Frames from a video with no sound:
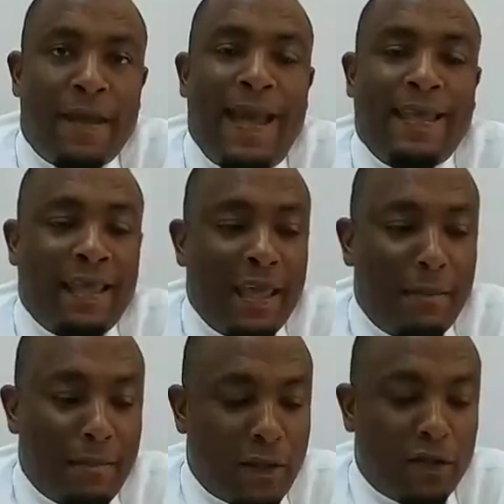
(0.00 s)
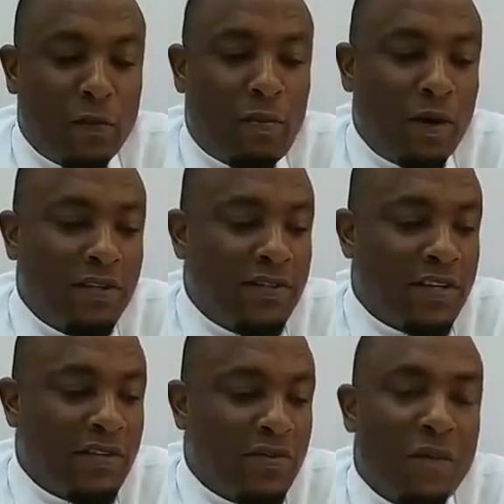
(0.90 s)
I came into
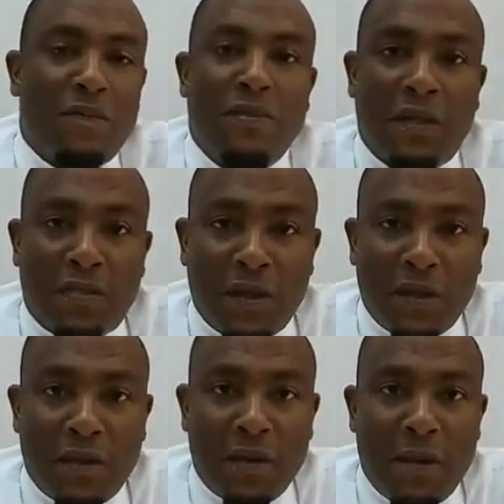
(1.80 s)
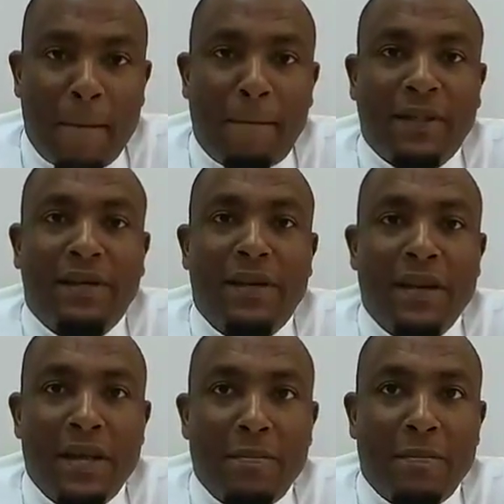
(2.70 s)
politics with nothing but a
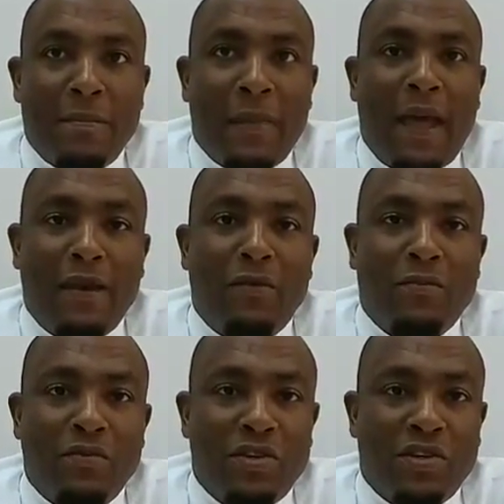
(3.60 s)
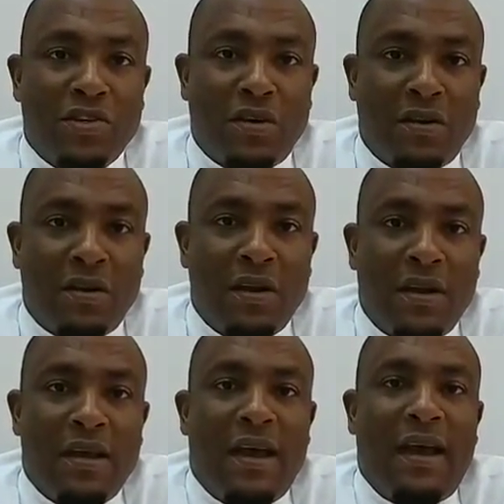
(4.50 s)
name and reputation,
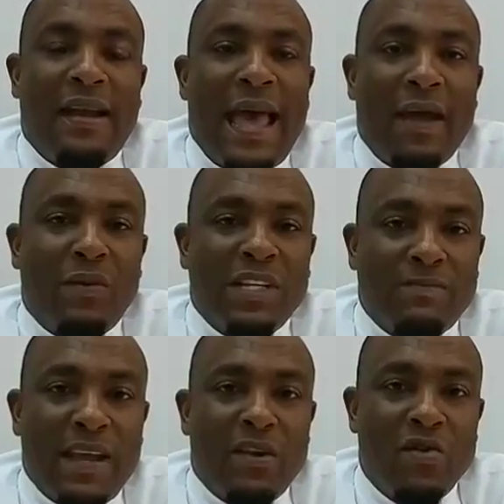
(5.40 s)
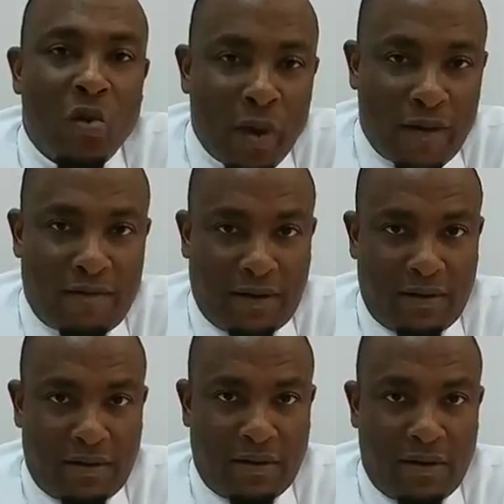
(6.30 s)
and I will spend no
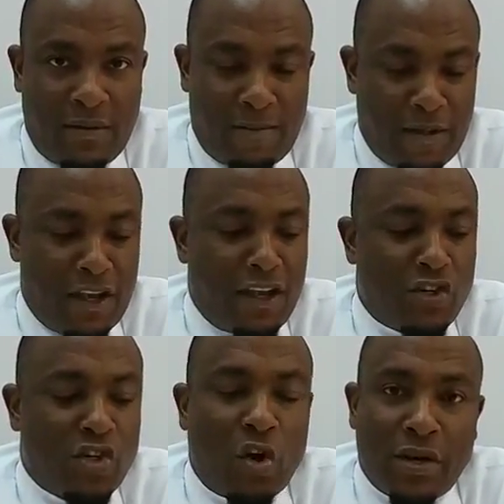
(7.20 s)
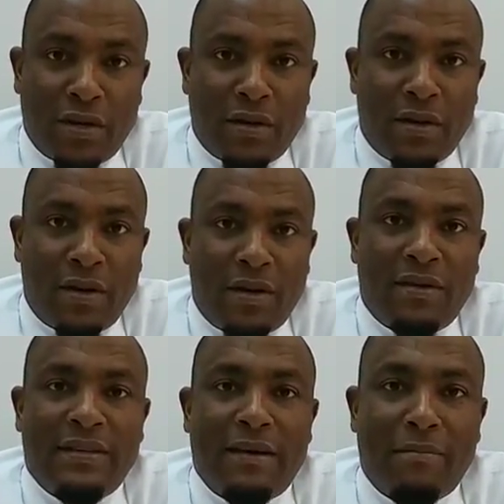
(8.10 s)
effort in ensuring
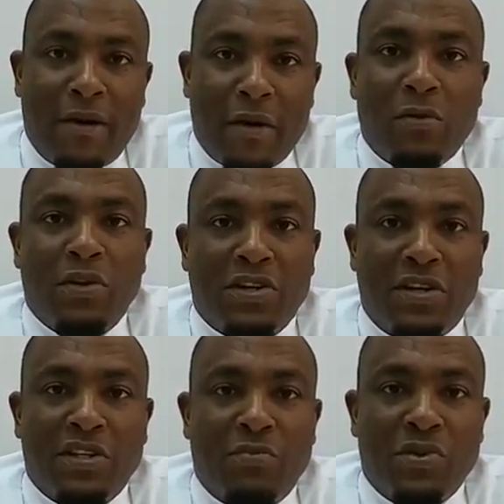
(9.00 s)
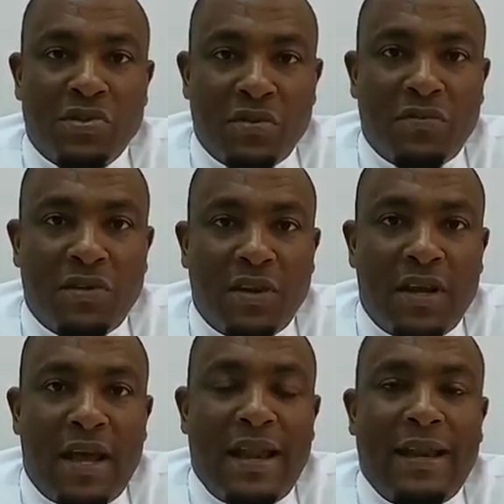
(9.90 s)
that my reputation is preserved,
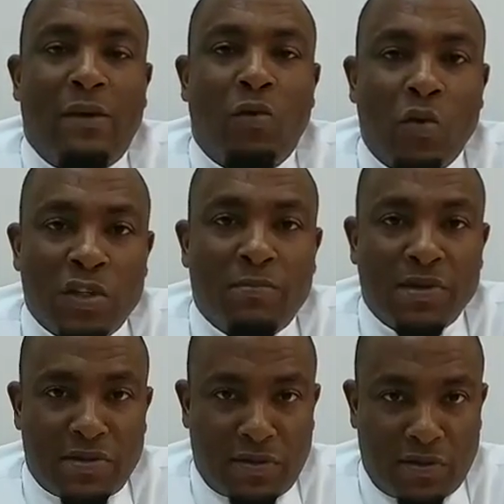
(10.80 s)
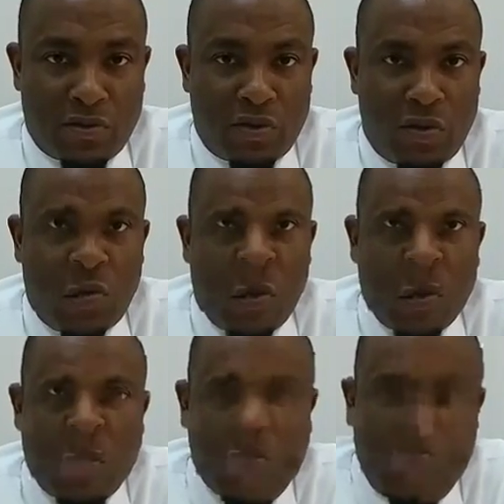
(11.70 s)
and that those persons who are
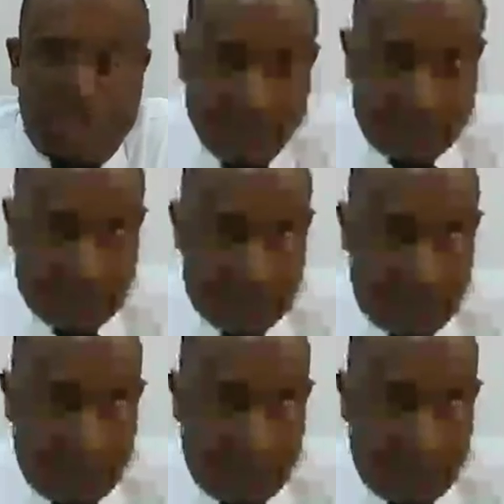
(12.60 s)
hell-bent